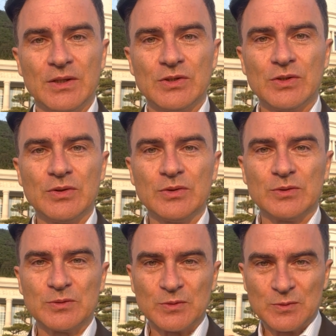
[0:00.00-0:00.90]
to
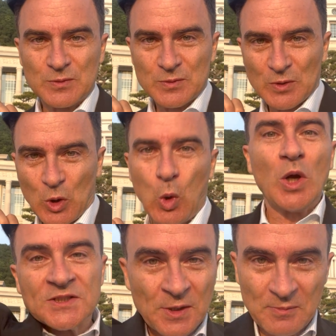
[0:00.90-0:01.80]

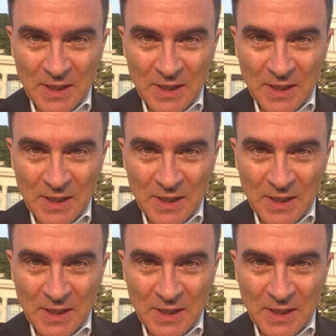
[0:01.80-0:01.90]
quantum